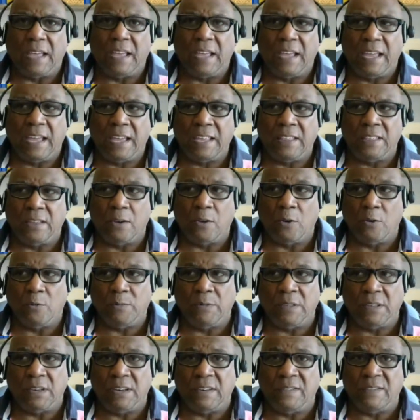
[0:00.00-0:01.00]
in the
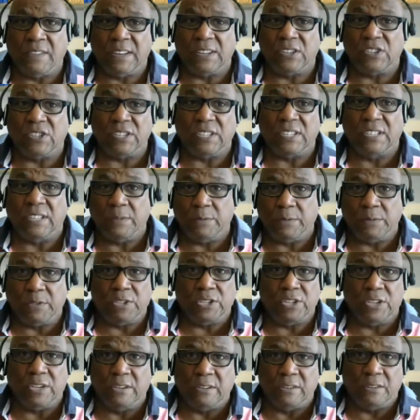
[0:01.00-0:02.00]
hope that eventually they would
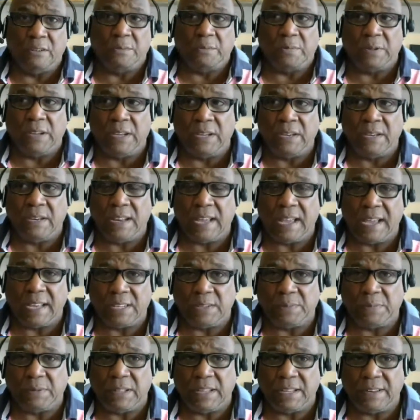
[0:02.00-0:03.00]
turn up in
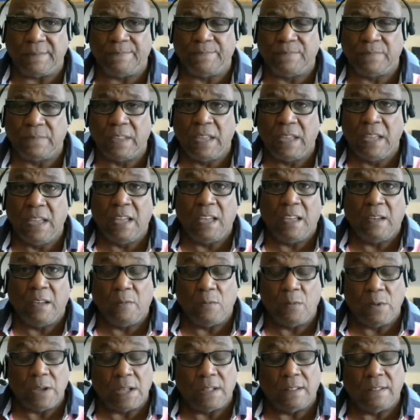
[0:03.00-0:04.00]
Xplane.
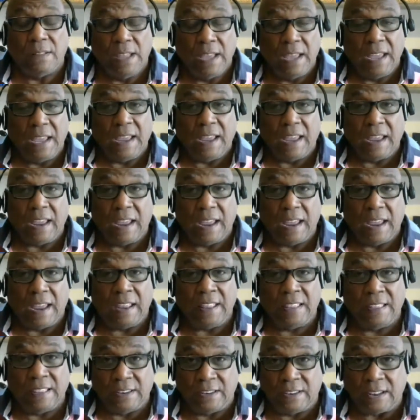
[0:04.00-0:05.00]
Well,
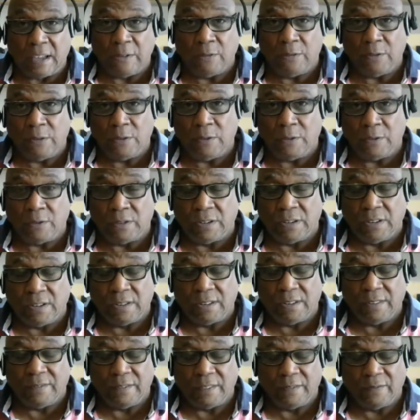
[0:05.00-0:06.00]
in the download
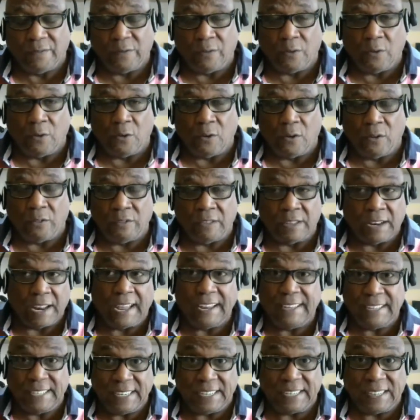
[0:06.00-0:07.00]
that
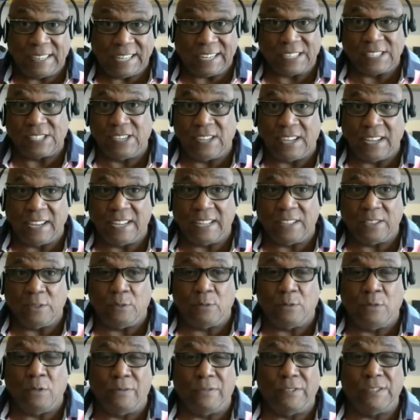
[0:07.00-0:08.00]
I did last night,
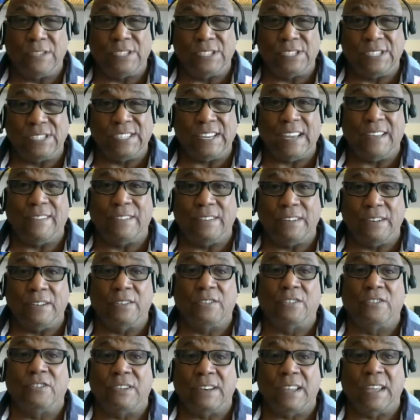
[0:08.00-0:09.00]
there were over
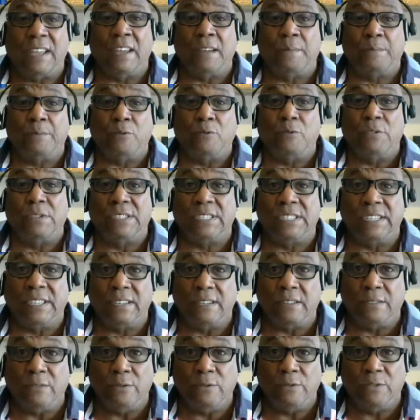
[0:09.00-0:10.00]
700 airports
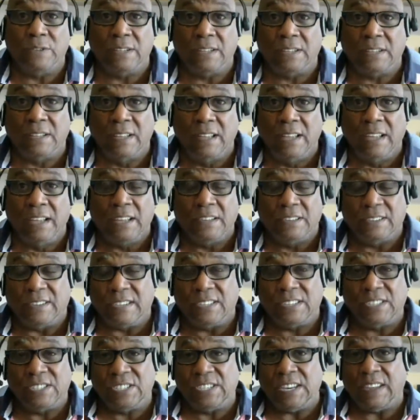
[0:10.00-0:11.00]
included. So
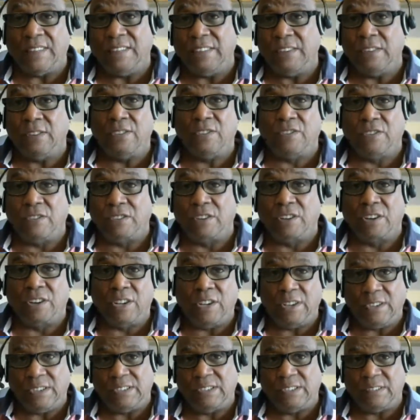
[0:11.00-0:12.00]
that's 700
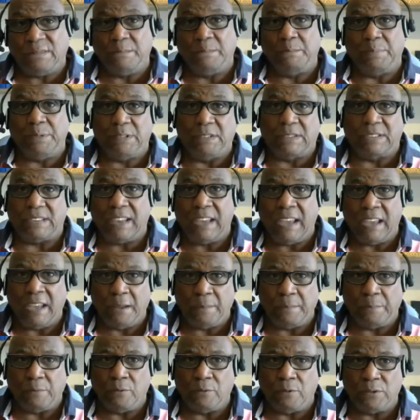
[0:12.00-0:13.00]
custom built
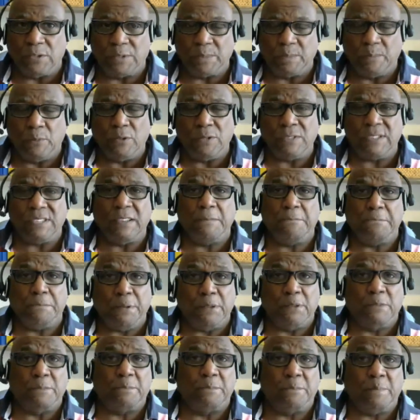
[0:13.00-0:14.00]
airports, mostly
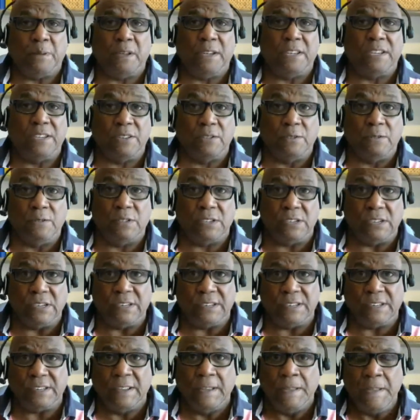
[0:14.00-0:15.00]
built by
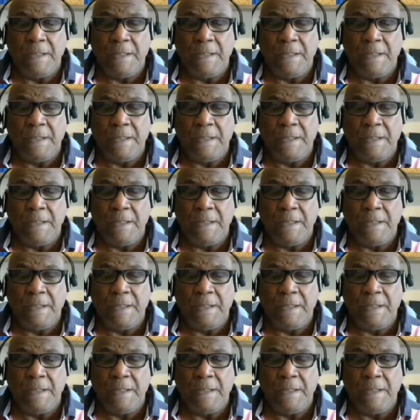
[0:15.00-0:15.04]
users,